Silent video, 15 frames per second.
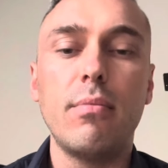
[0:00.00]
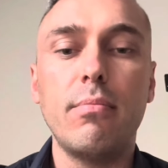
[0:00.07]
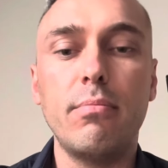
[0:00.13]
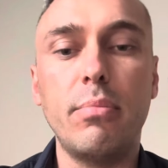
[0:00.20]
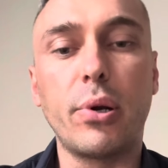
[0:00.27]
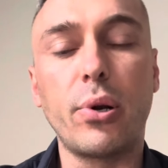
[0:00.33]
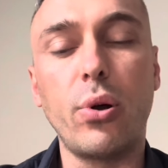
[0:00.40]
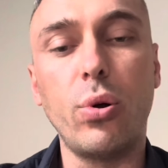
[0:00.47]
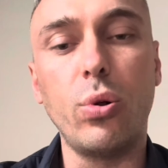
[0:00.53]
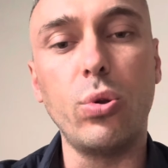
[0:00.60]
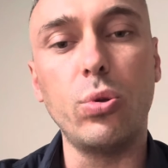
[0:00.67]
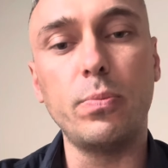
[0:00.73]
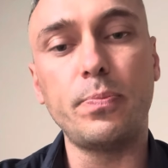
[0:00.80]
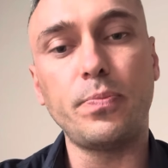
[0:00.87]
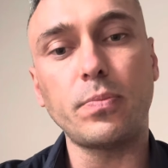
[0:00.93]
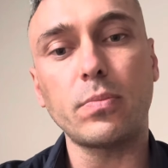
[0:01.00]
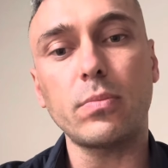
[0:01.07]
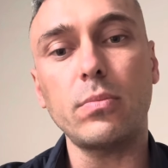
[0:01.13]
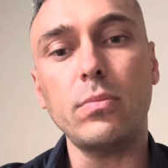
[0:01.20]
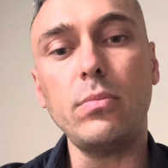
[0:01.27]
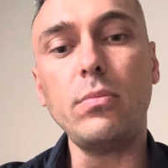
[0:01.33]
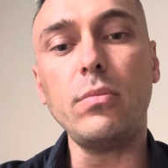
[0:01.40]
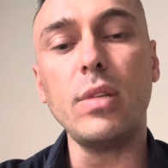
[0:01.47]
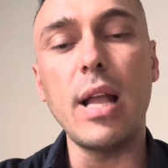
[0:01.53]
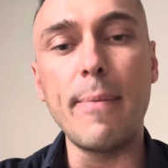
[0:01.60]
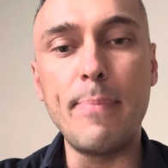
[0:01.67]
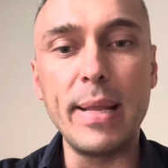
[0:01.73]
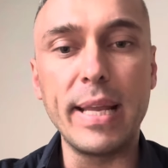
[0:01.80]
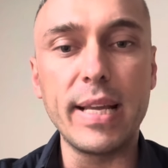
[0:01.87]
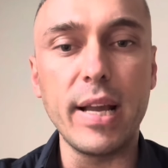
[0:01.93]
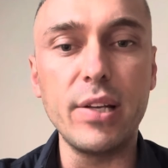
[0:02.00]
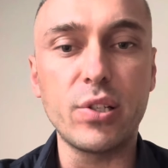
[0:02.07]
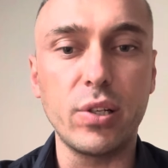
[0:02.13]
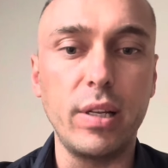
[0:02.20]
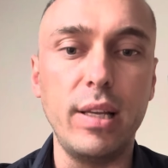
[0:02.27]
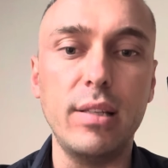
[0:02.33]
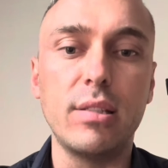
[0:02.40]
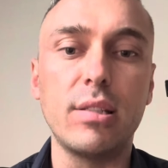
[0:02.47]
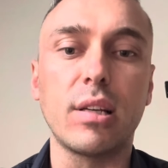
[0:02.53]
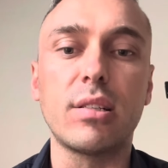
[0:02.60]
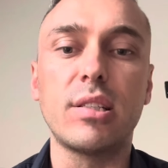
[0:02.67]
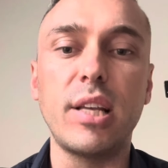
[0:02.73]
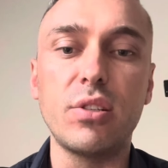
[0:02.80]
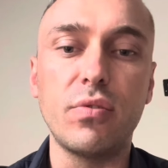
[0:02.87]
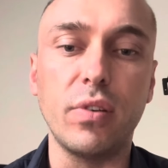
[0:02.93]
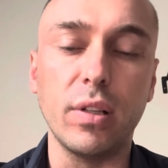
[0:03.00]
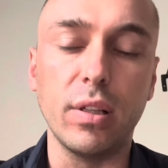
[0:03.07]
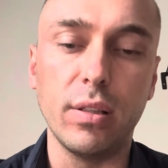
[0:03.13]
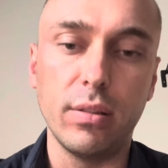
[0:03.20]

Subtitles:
parole application is successful.